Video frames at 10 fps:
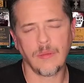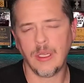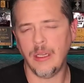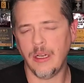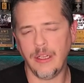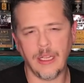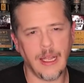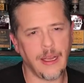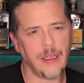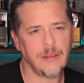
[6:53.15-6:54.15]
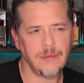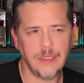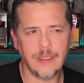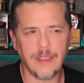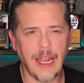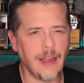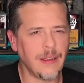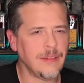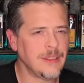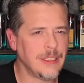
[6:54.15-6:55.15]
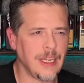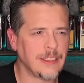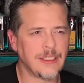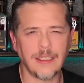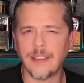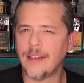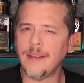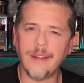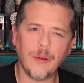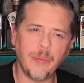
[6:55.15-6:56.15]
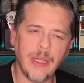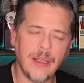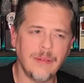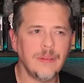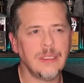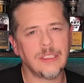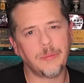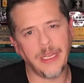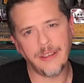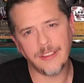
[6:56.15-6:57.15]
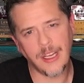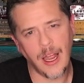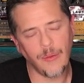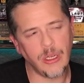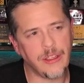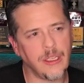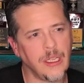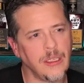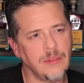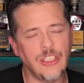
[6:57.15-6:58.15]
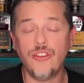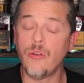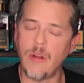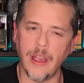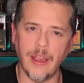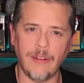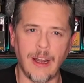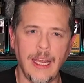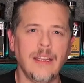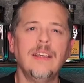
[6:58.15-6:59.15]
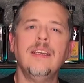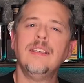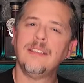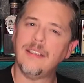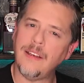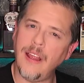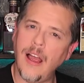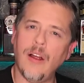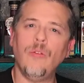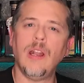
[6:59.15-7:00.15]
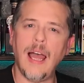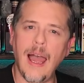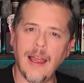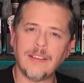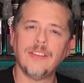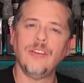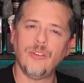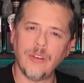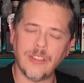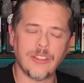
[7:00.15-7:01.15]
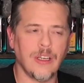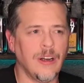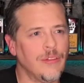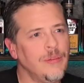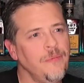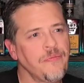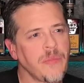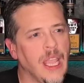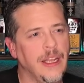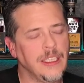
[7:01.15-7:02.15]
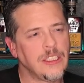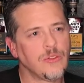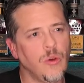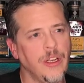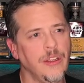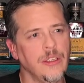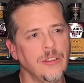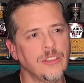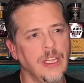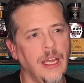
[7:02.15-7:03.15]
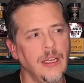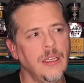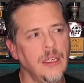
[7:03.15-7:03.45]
you know, you like to dissect it a little bit, spend your time with it, enjoy it, right? Sit down, relax, enjoy yourself. And this is one of those that